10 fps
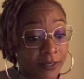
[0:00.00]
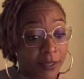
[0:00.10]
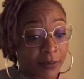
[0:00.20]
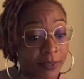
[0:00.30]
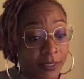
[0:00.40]
I
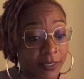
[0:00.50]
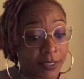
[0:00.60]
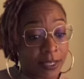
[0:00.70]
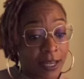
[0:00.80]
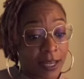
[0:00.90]
was in
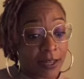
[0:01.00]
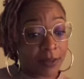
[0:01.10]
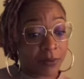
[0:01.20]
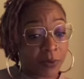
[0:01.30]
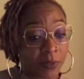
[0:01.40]
denial. I
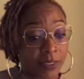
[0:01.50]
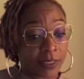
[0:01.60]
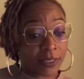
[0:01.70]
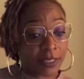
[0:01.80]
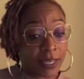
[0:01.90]
was
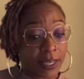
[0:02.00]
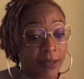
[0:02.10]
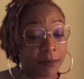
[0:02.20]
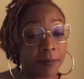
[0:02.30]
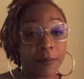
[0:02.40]
wasting
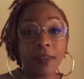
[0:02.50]
time.